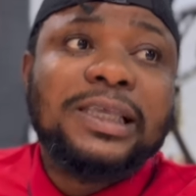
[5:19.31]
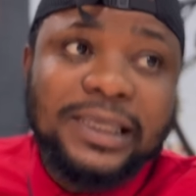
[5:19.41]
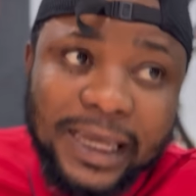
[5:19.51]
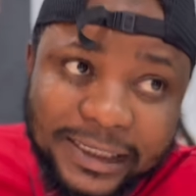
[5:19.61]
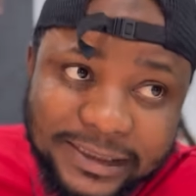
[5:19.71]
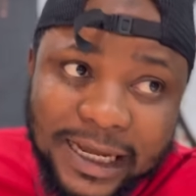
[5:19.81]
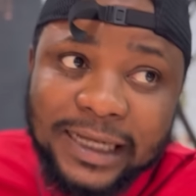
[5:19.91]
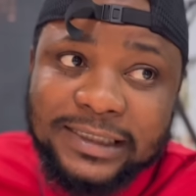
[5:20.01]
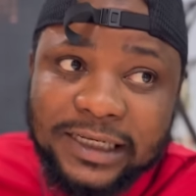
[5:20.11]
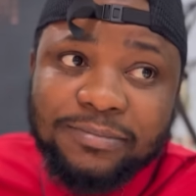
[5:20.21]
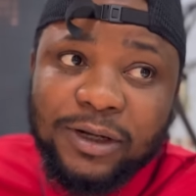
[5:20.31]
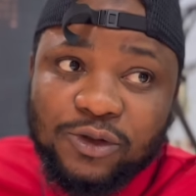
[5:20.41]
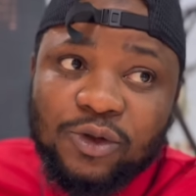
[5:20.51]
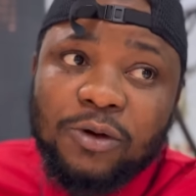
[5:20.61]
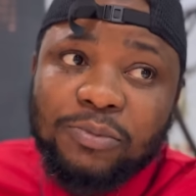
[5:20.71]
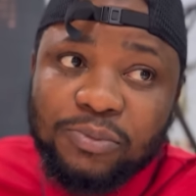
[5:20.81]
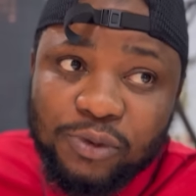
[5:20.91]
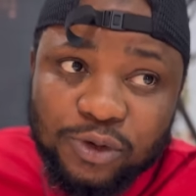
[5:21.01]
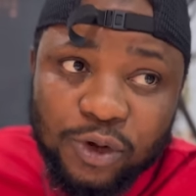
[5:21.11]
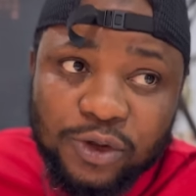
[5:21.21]
Yes, I think petroleum
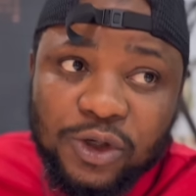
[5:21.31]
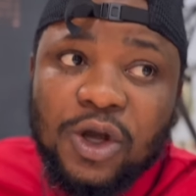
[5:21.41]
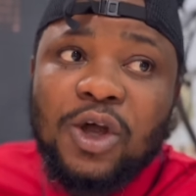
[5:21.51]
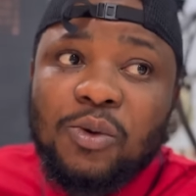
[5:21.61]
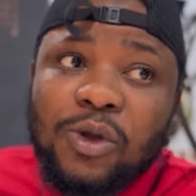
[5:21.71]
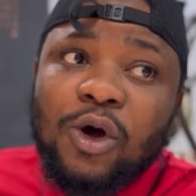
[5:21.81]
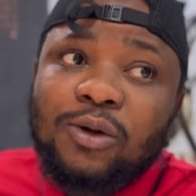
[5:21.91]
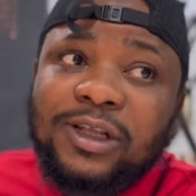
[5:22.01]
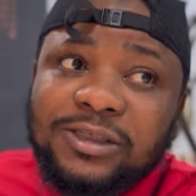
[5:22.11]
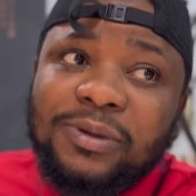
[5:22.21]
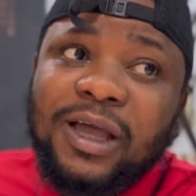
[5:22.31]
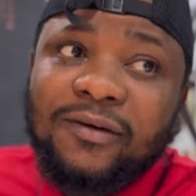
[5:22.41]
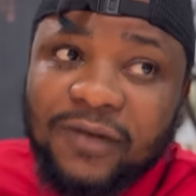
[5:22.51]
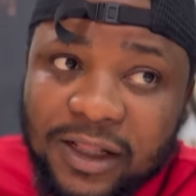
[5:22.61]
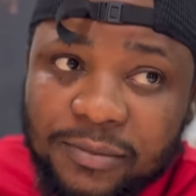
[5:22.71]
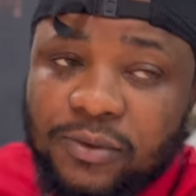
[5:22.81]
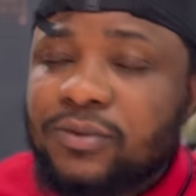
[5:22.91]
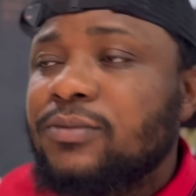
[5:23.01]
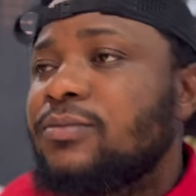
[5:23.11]
products will always be available.